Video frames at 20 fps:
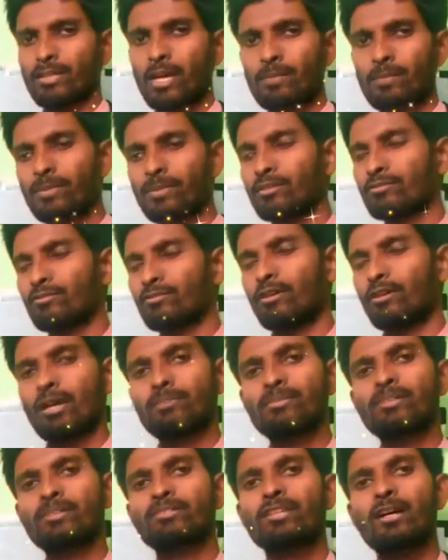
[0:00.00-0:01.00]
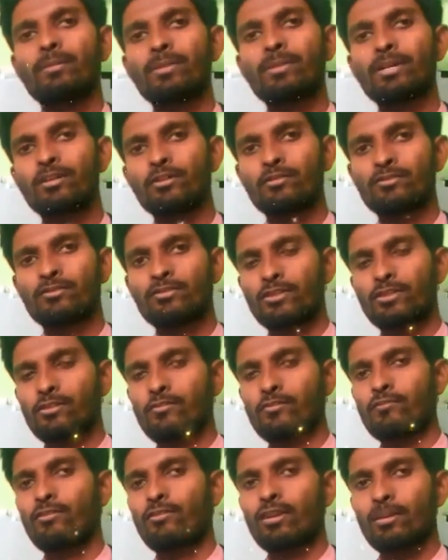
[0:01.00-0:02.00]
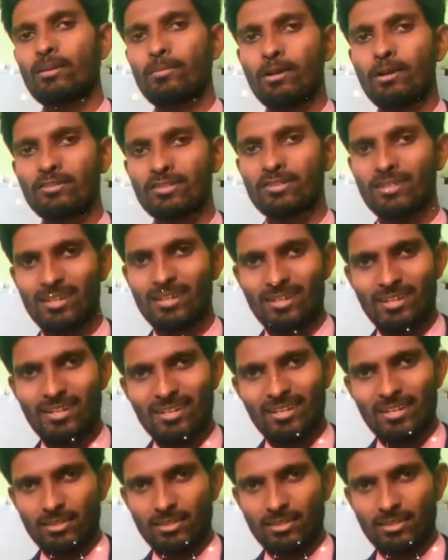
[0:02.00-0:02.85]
That means what? I'm just coming to you for about a